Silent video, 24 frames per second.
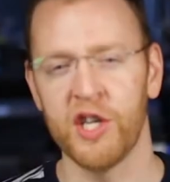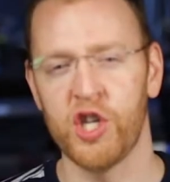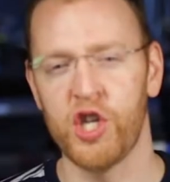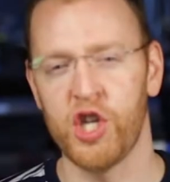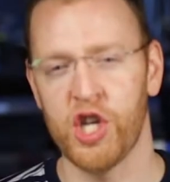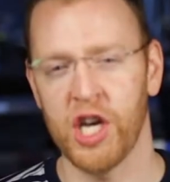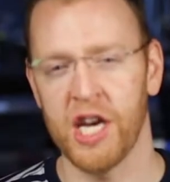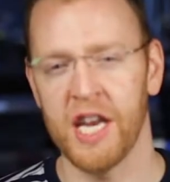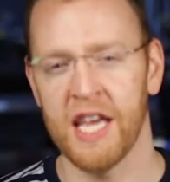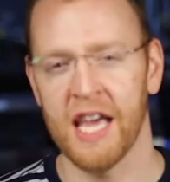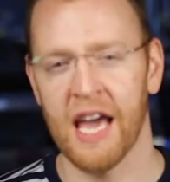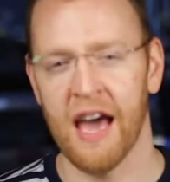
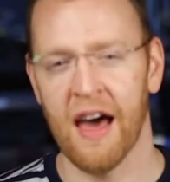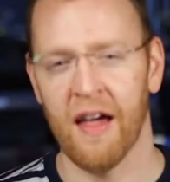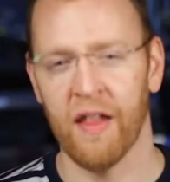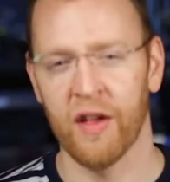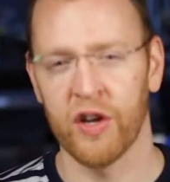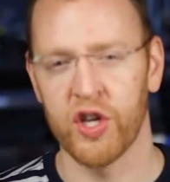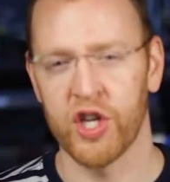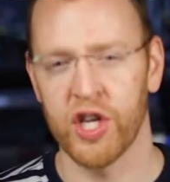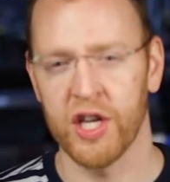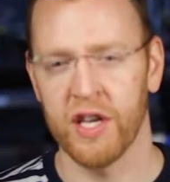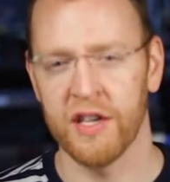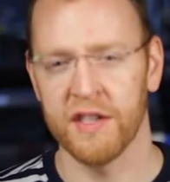
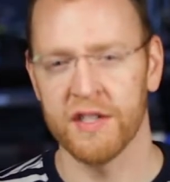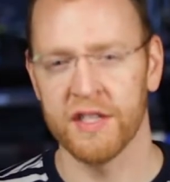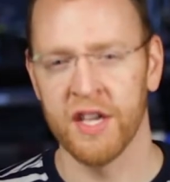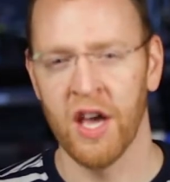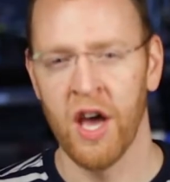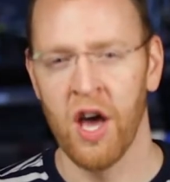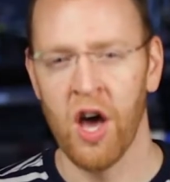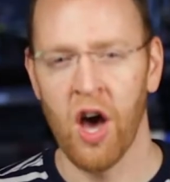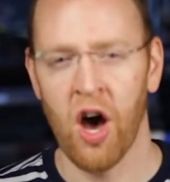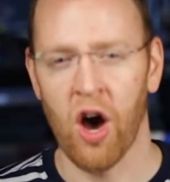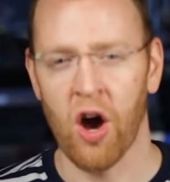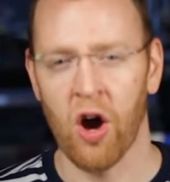genealogies
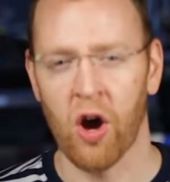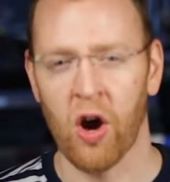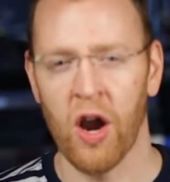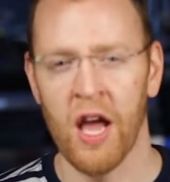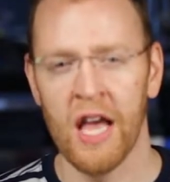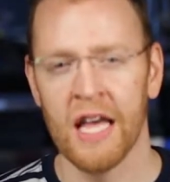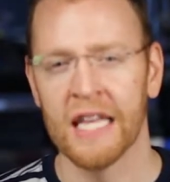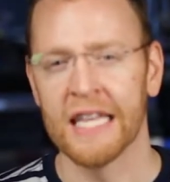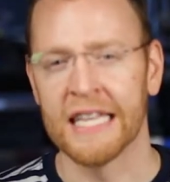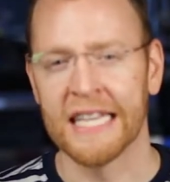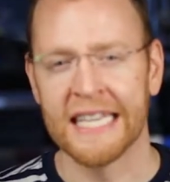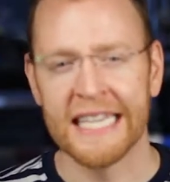are
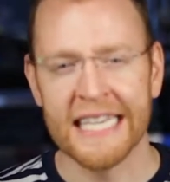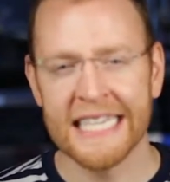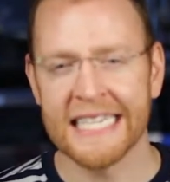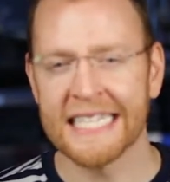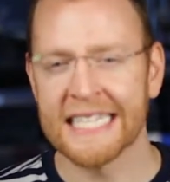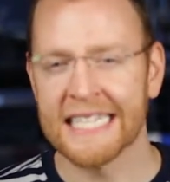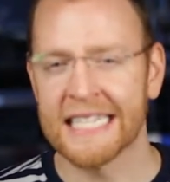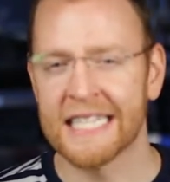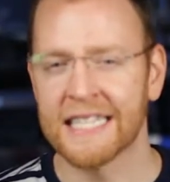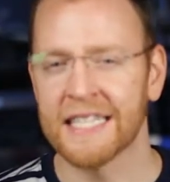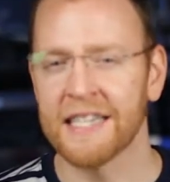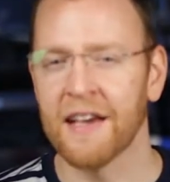
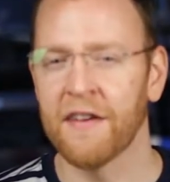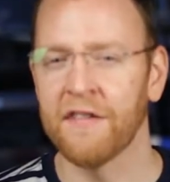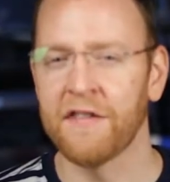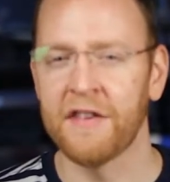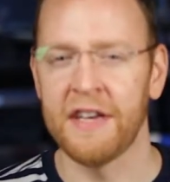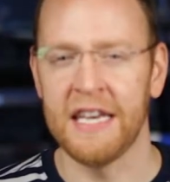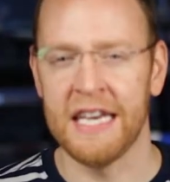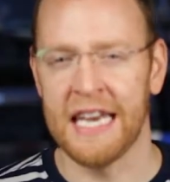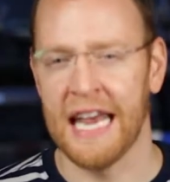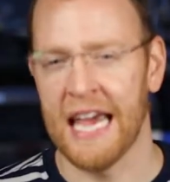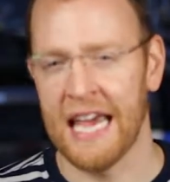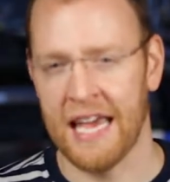lists of
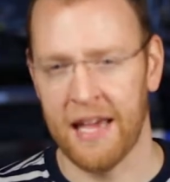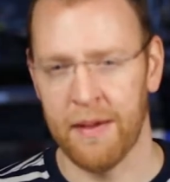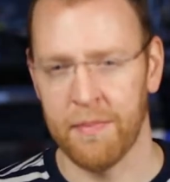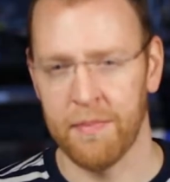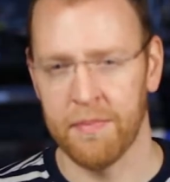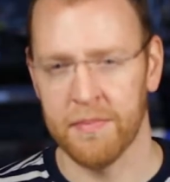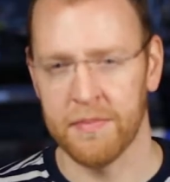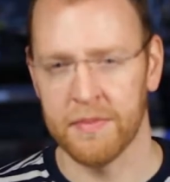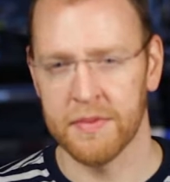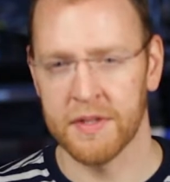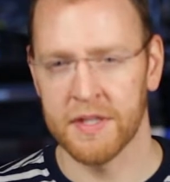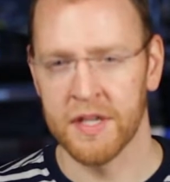
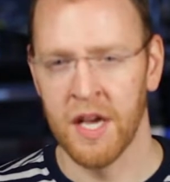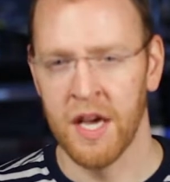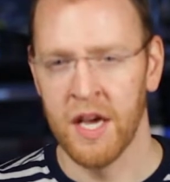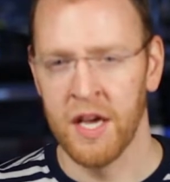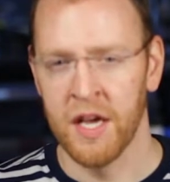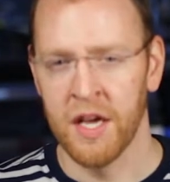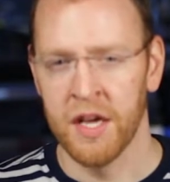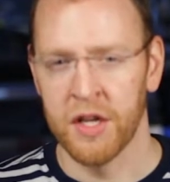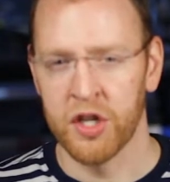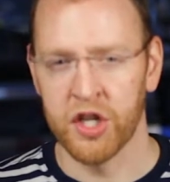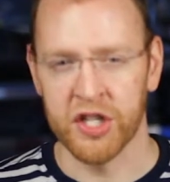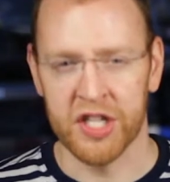names,
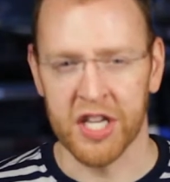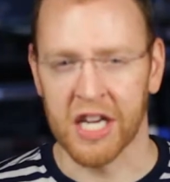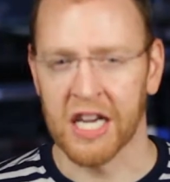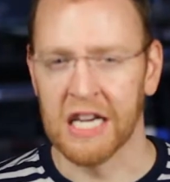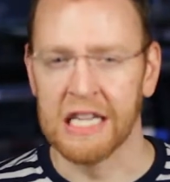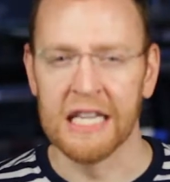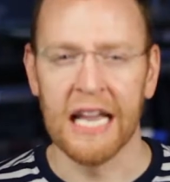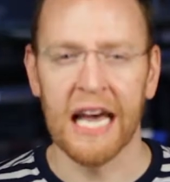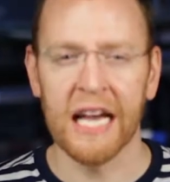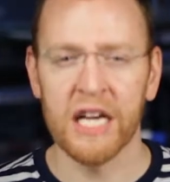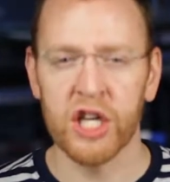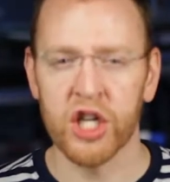just a
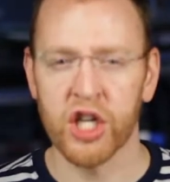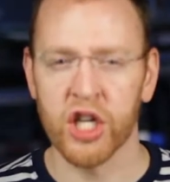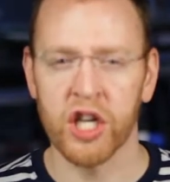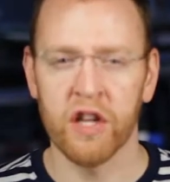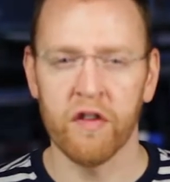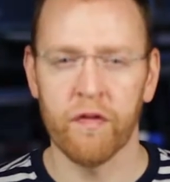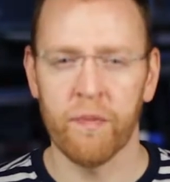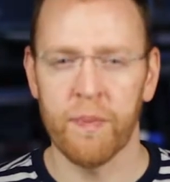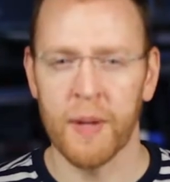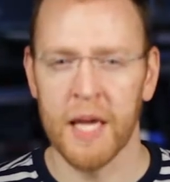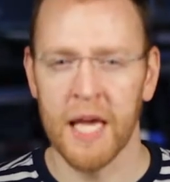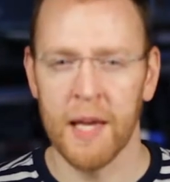collection
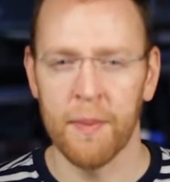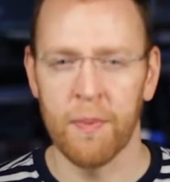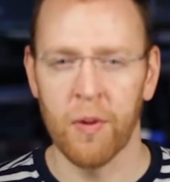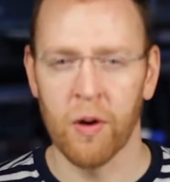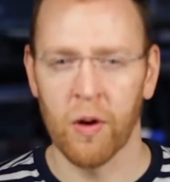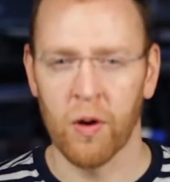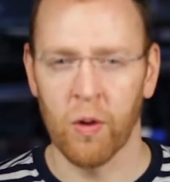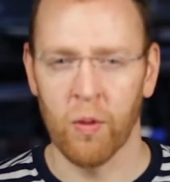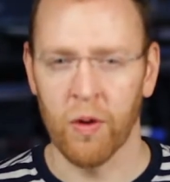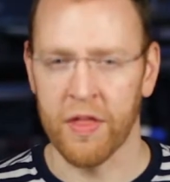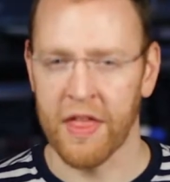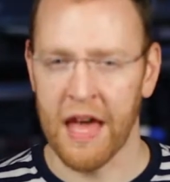of
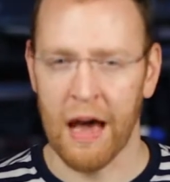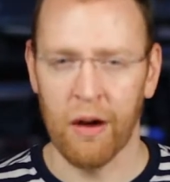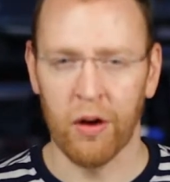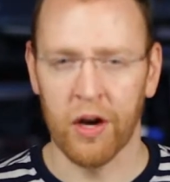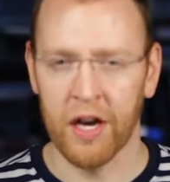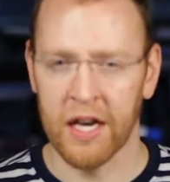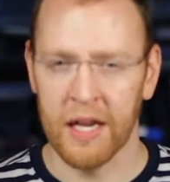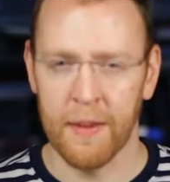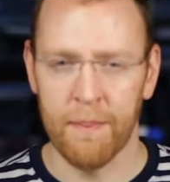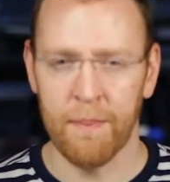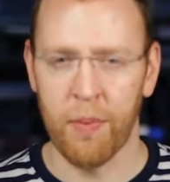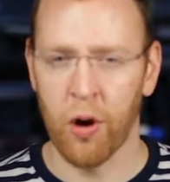people without
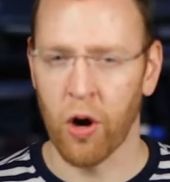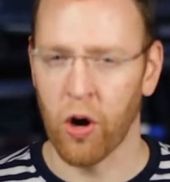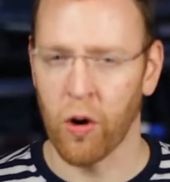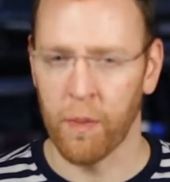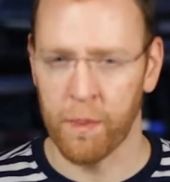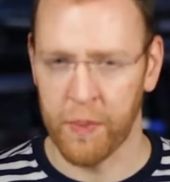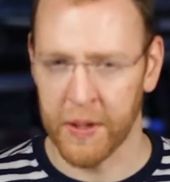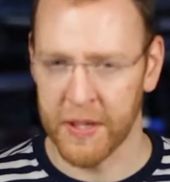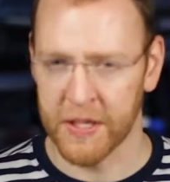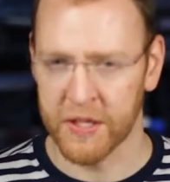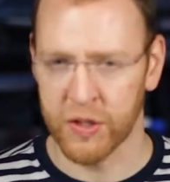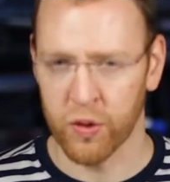any
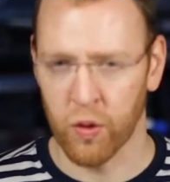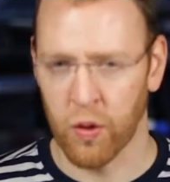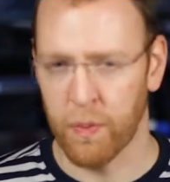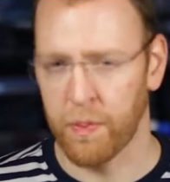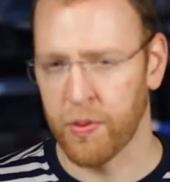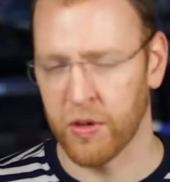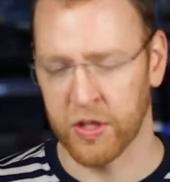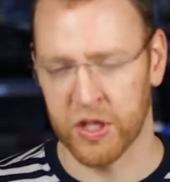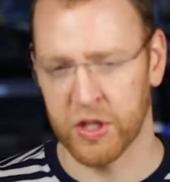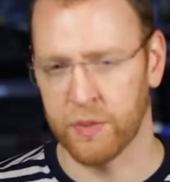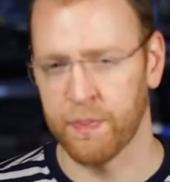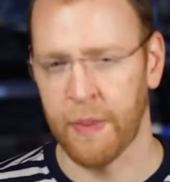purpose or
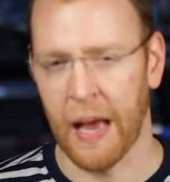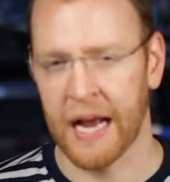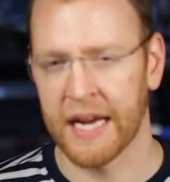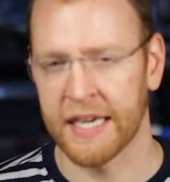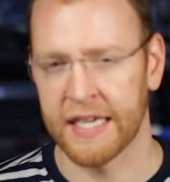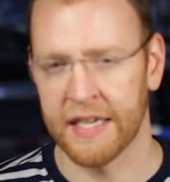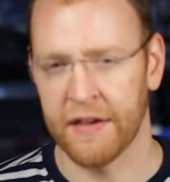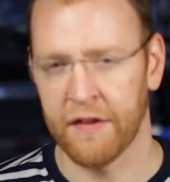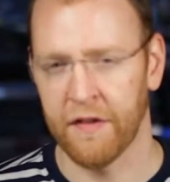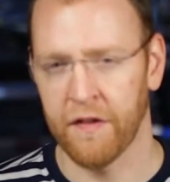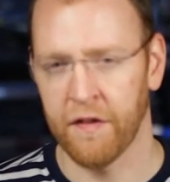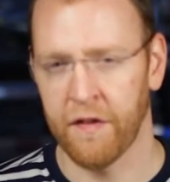
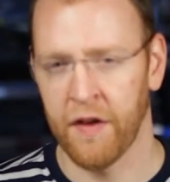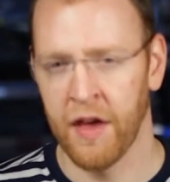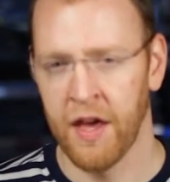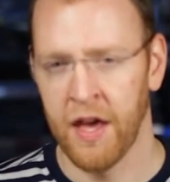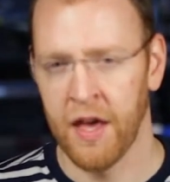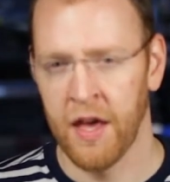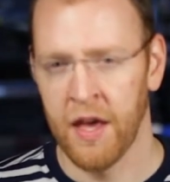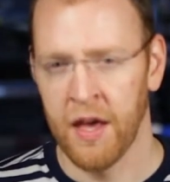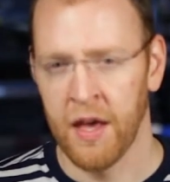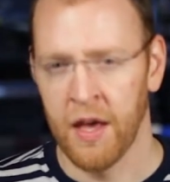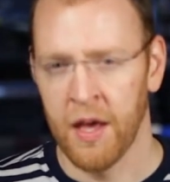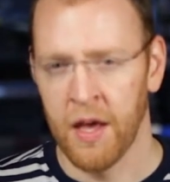perspective.
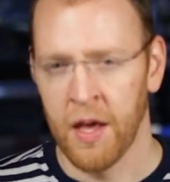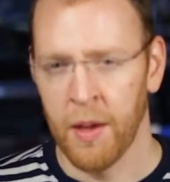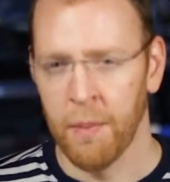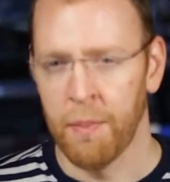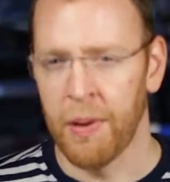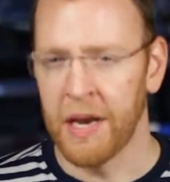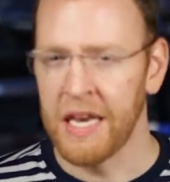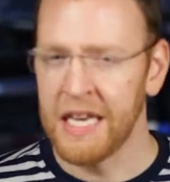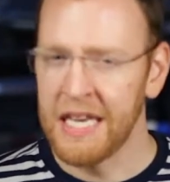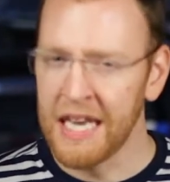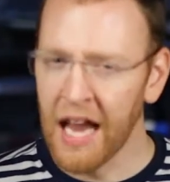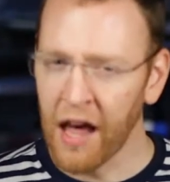
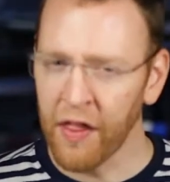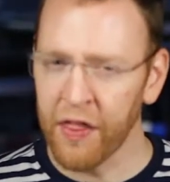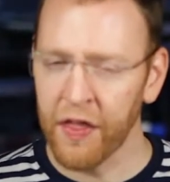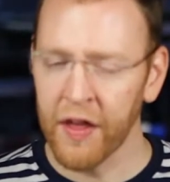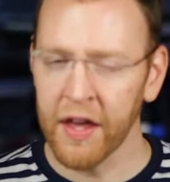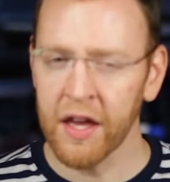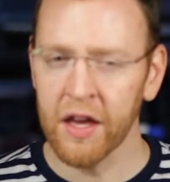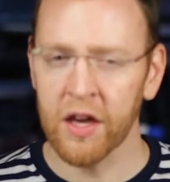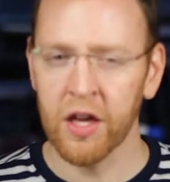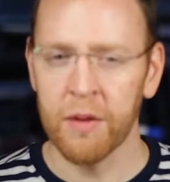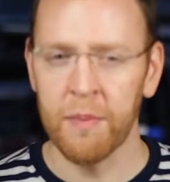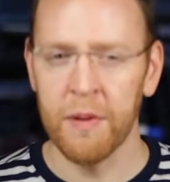But
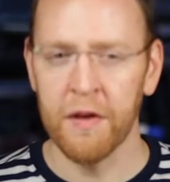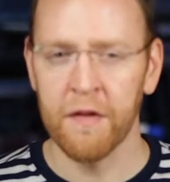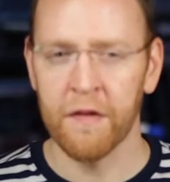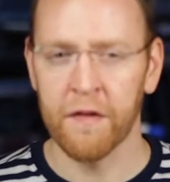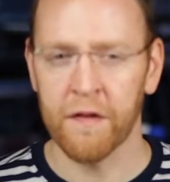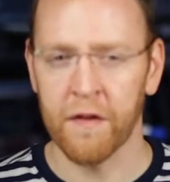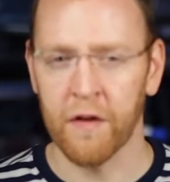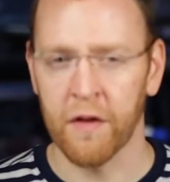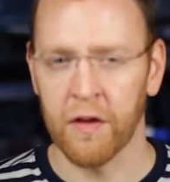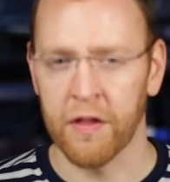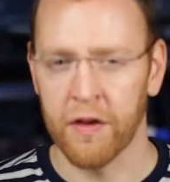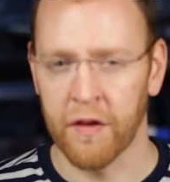nothing could be
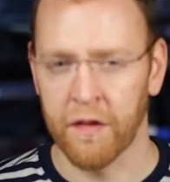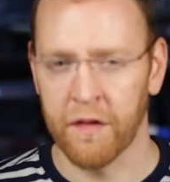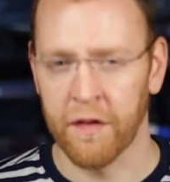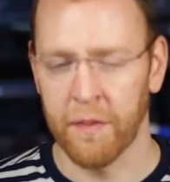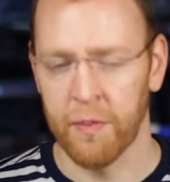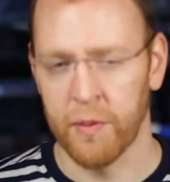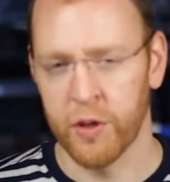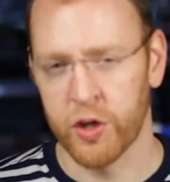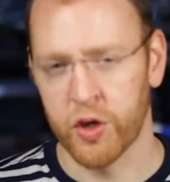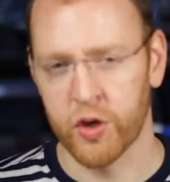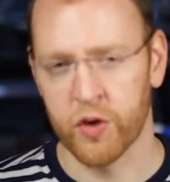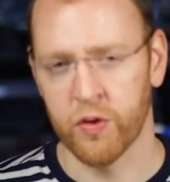further from
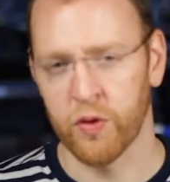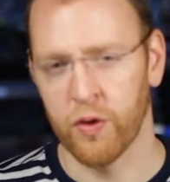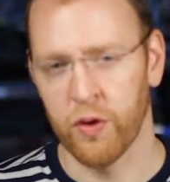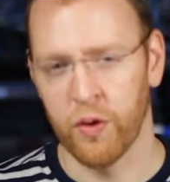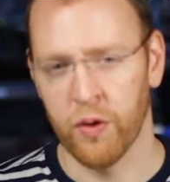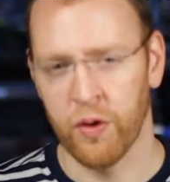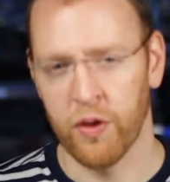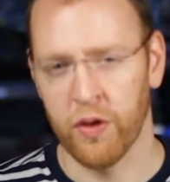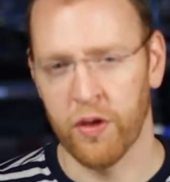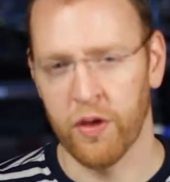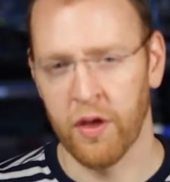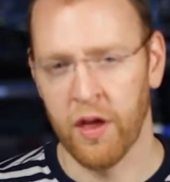the
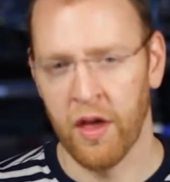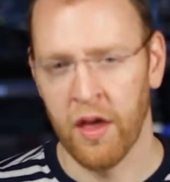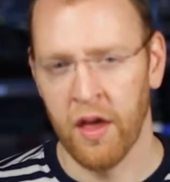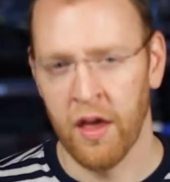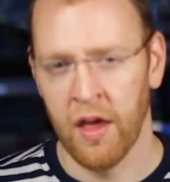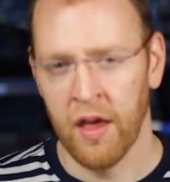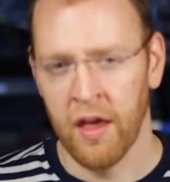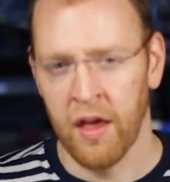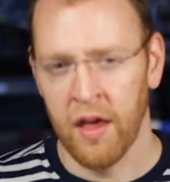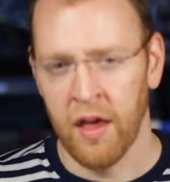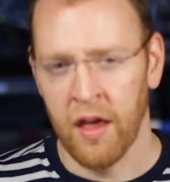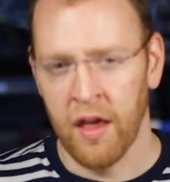truth.
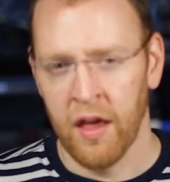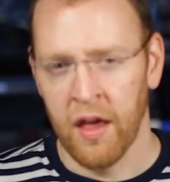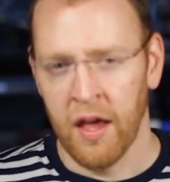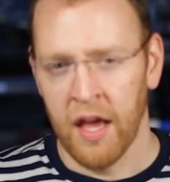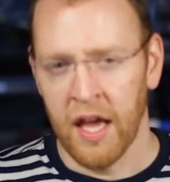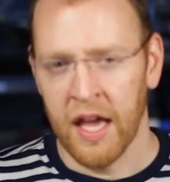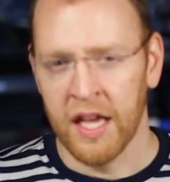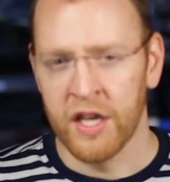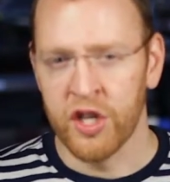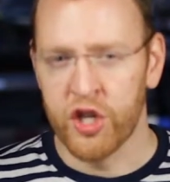In